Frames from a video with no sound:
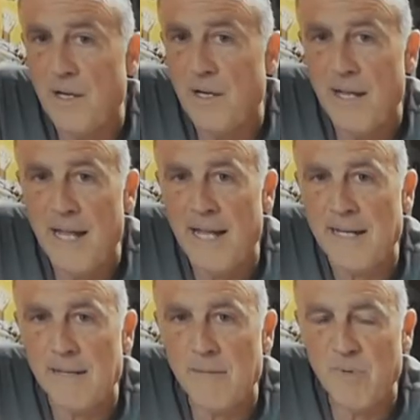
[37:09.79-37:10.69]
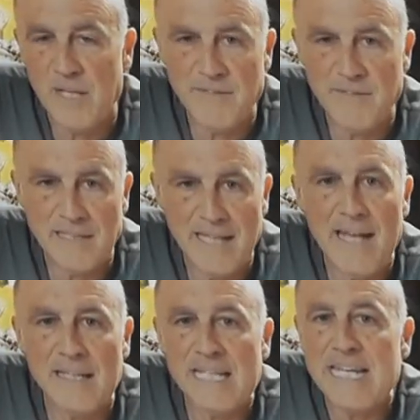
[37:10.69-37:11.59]
work and gave us a
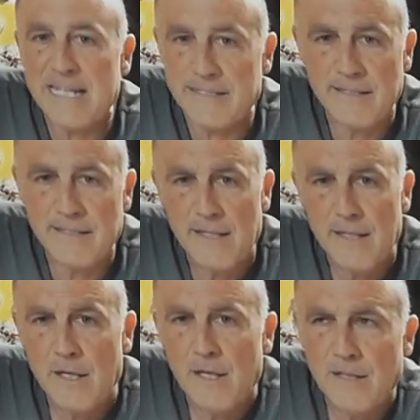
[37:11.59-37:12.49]
lot of leads